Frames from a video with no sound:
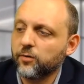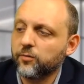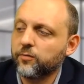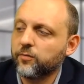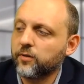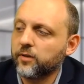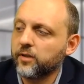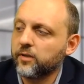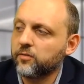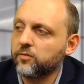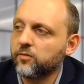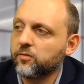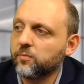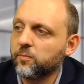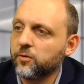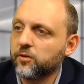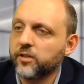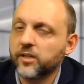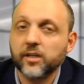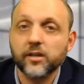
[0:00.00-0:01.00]
for this
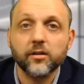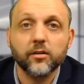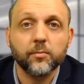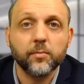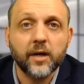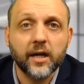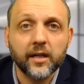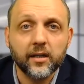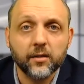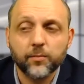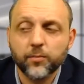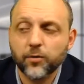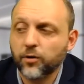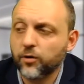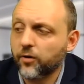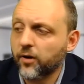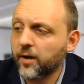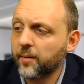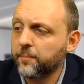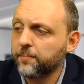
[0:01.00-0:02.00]
particular pilot
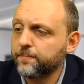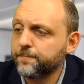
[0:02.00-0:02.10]
program.